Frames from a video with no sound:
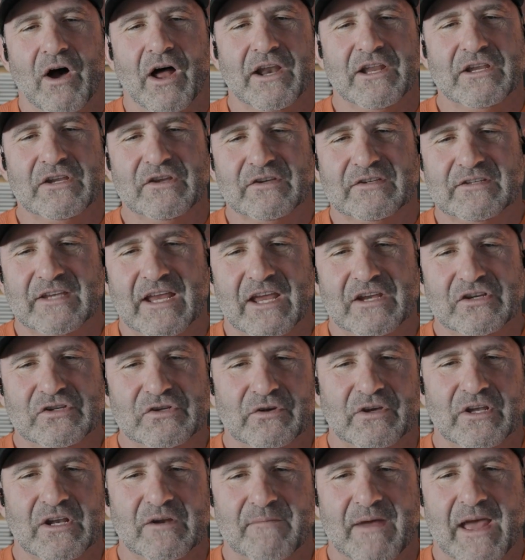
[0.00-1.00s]
on and you say, as
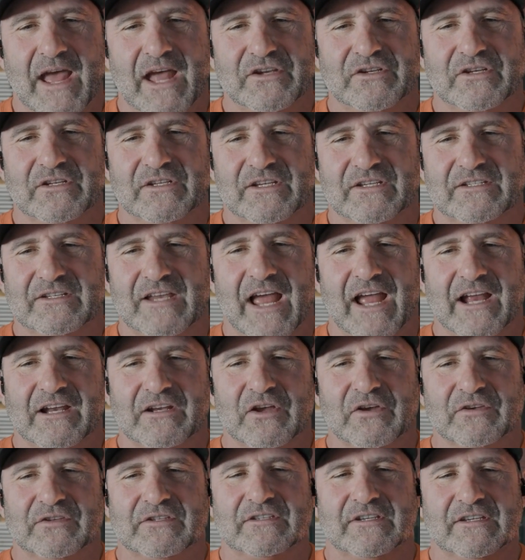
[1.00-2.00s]
you can imagine, this
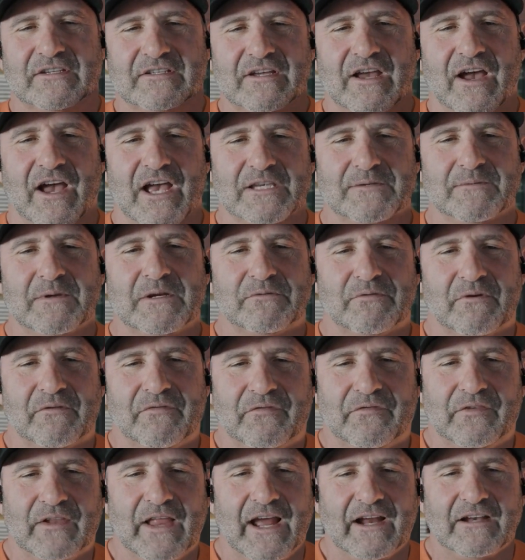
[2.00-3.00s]
diagnosis has caused me to
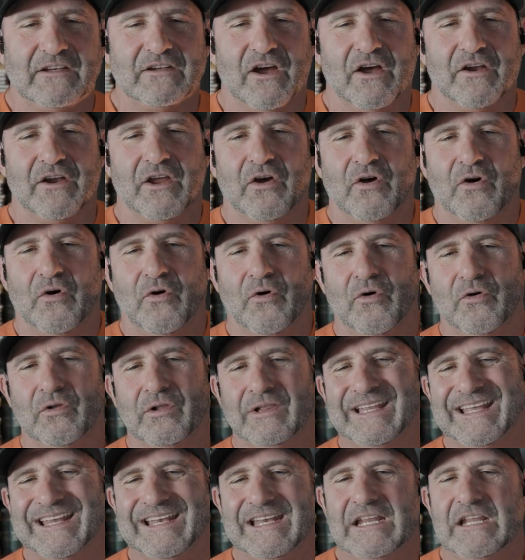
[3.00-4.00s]
reflect on a whole
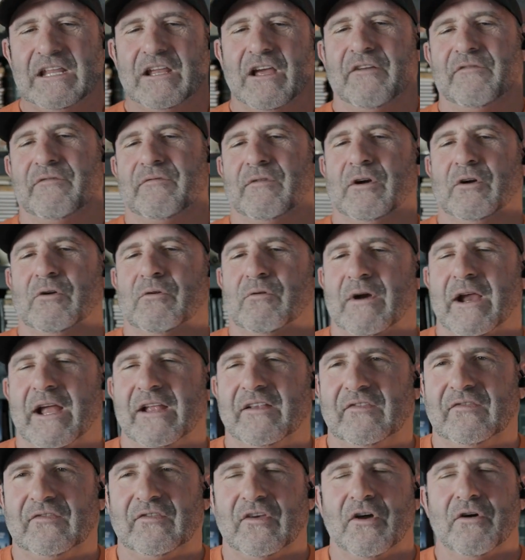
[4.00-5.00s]
litany of
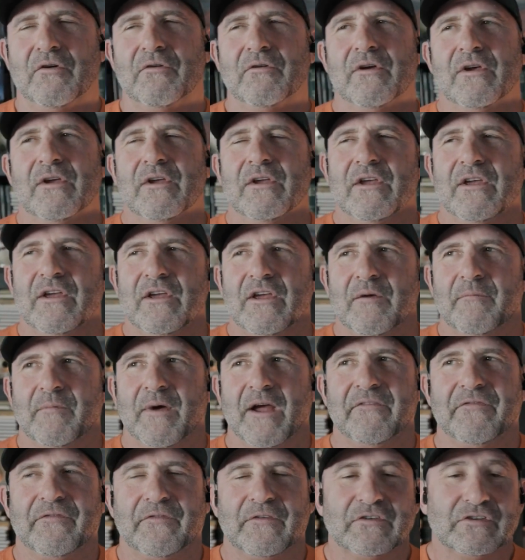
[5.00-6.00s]
regrets. So
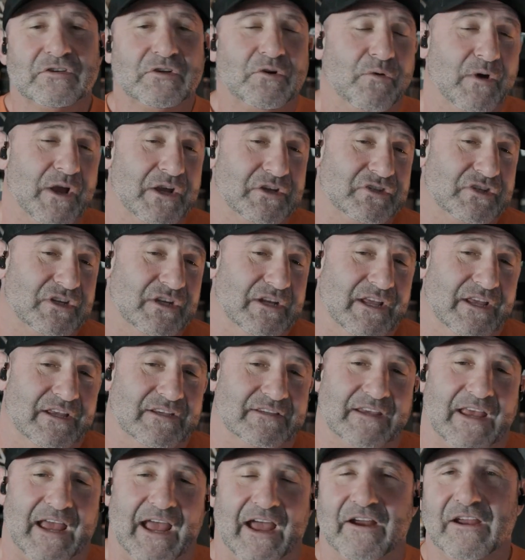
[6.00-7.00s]
my first question
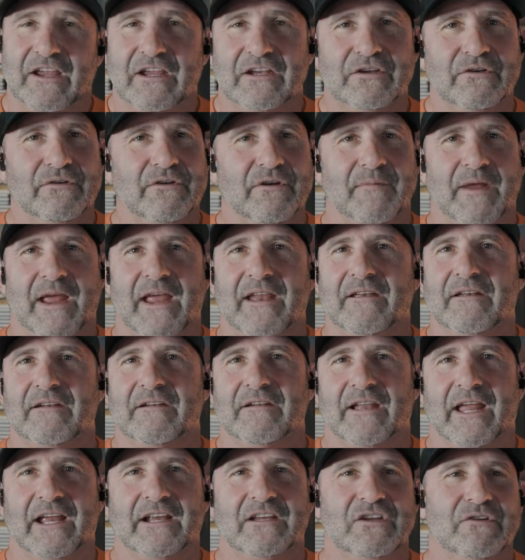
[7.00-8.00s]
is, how you doing, man?
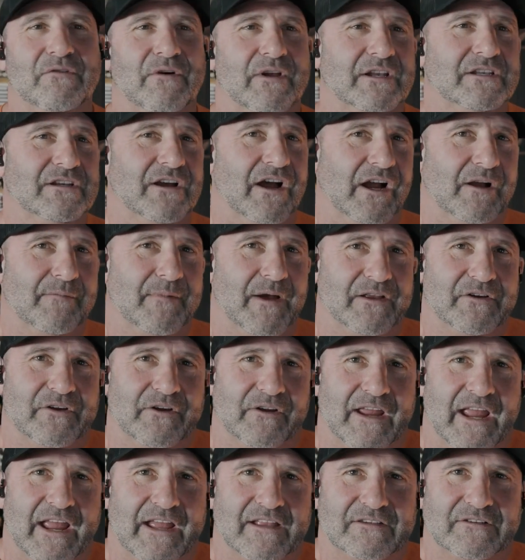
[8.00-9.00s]
Like, you want to talk about your
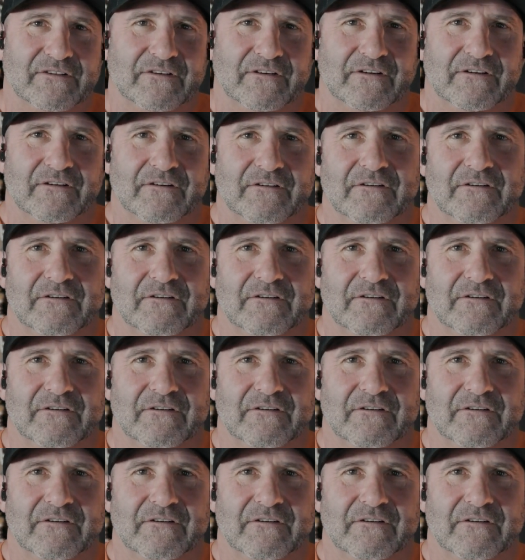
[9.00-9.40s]
cancer?